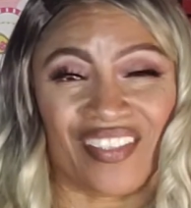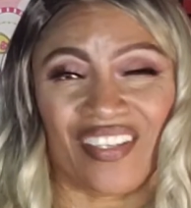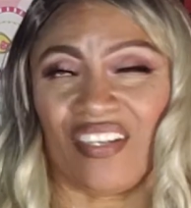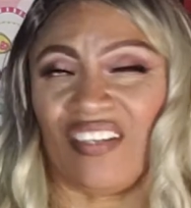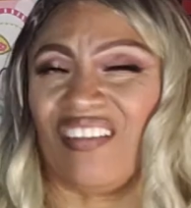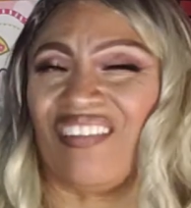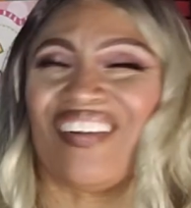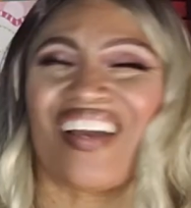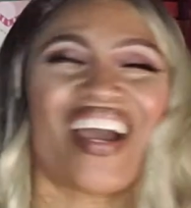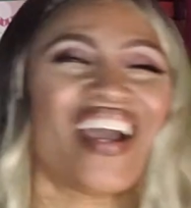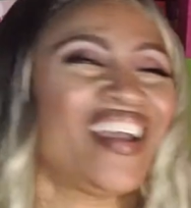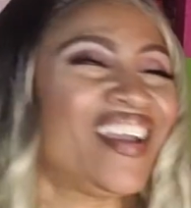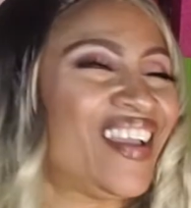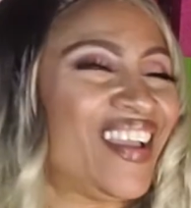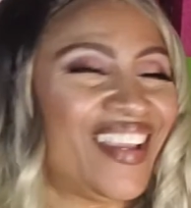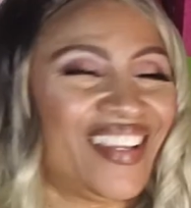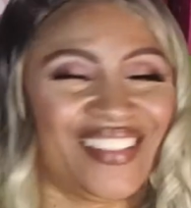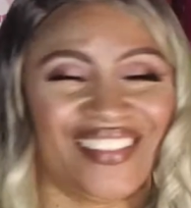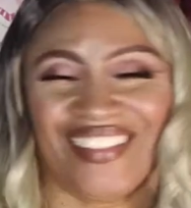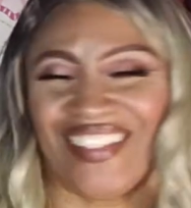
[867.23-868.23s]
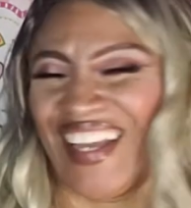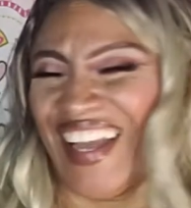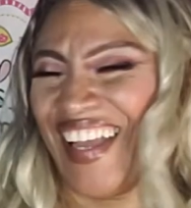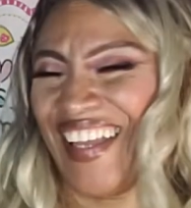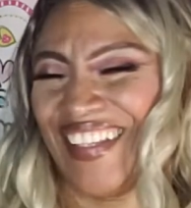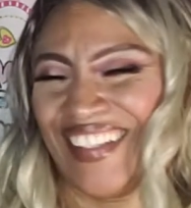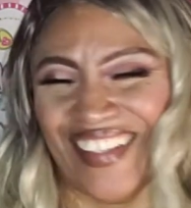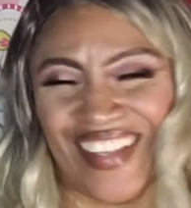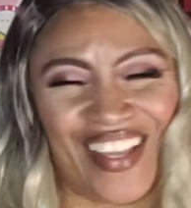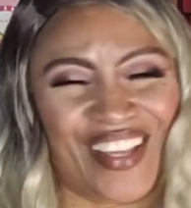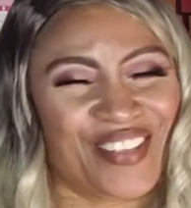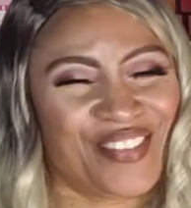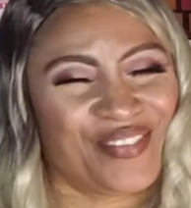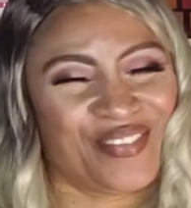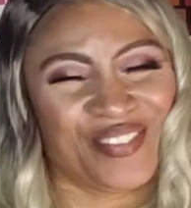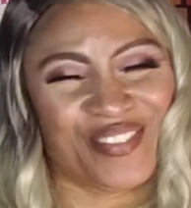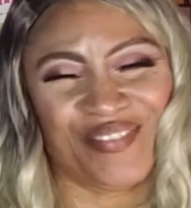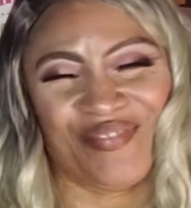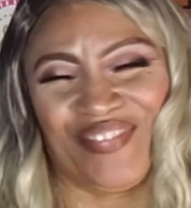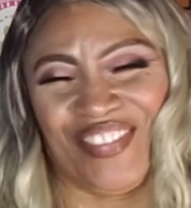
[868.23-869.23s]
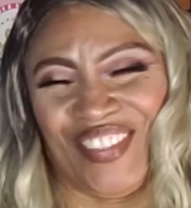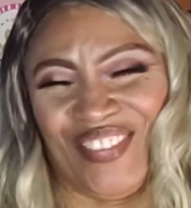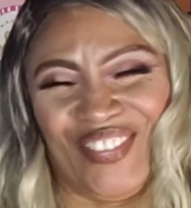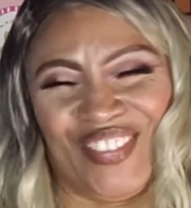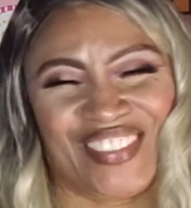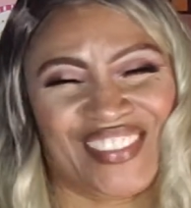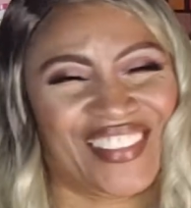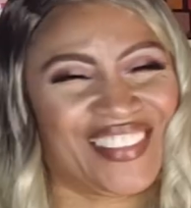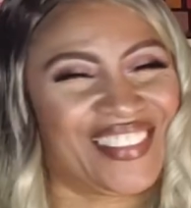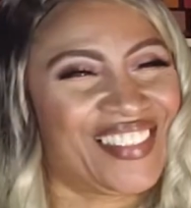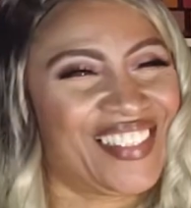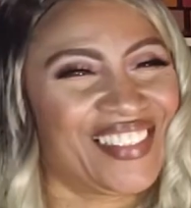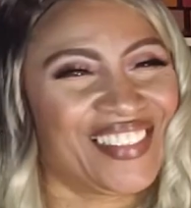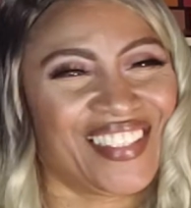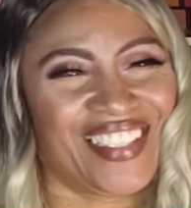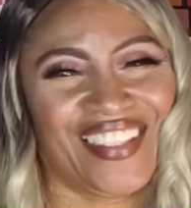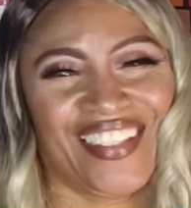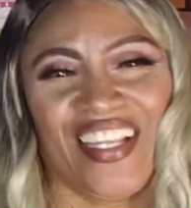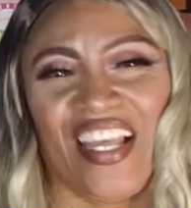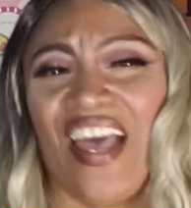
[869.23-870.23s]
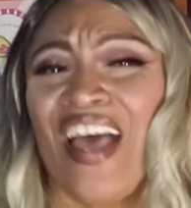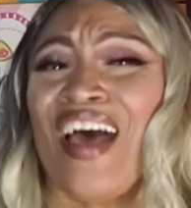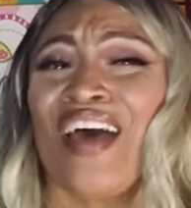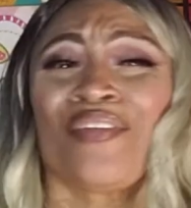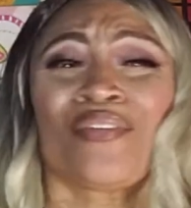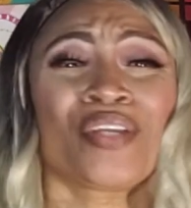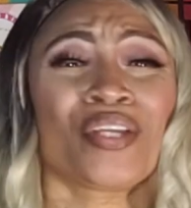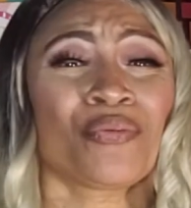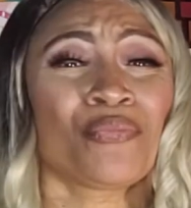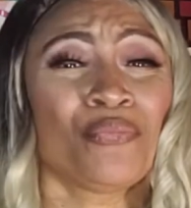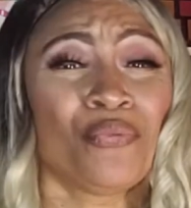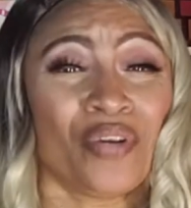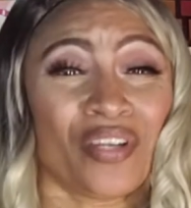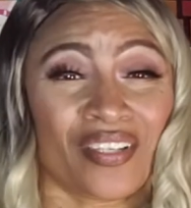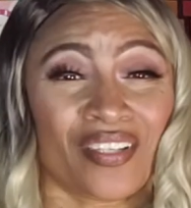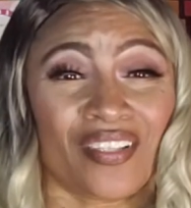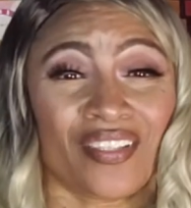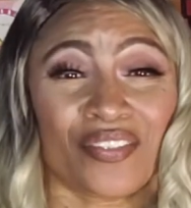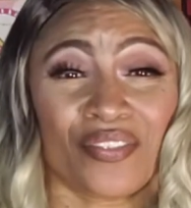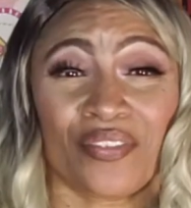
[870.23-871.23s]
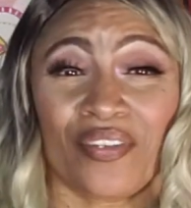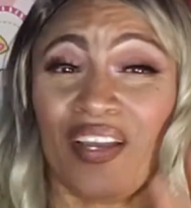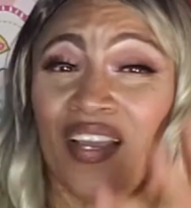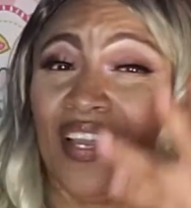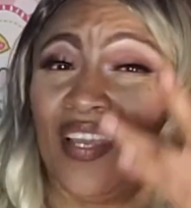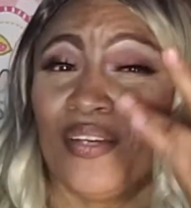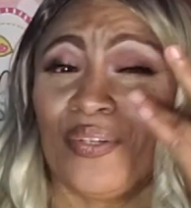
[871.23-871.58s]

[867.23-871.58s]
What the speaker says: Oh, I hate when people talk like that. I don't care what color you are.